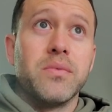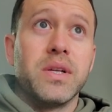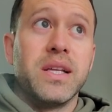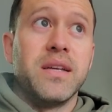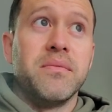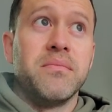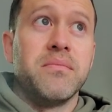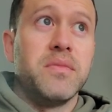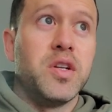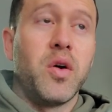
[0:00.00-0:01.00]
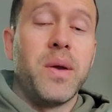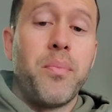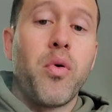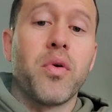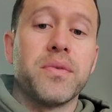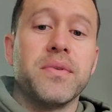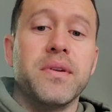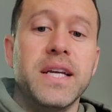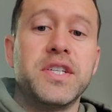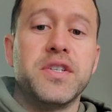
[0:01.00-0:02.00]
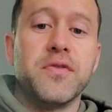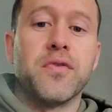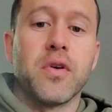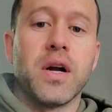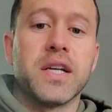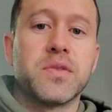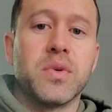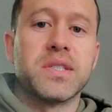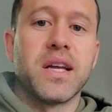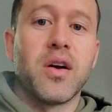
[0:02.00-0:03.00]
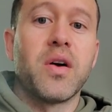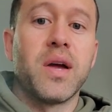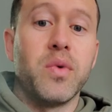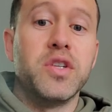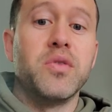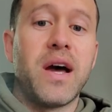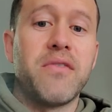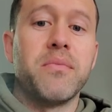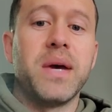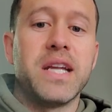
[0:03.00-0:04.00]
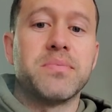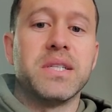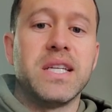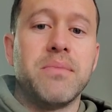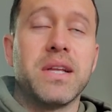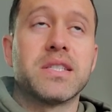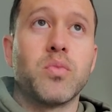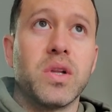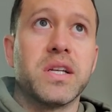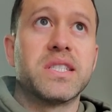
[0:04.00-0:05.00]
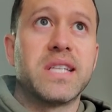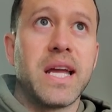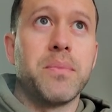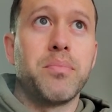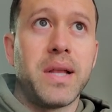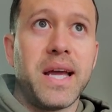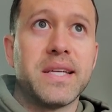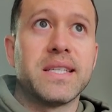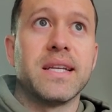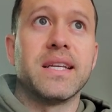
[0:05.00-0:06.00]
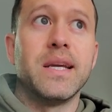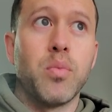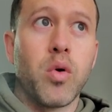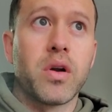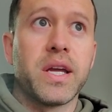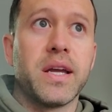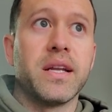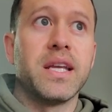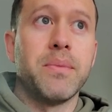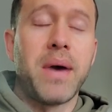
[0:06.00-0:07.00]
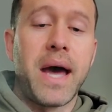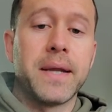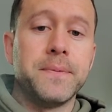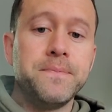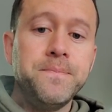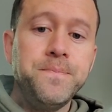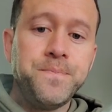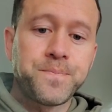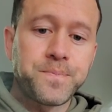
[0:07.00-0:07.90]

really you know important issue for us was like okay we do have a management team that's willing to stay in place and keep working and keep at it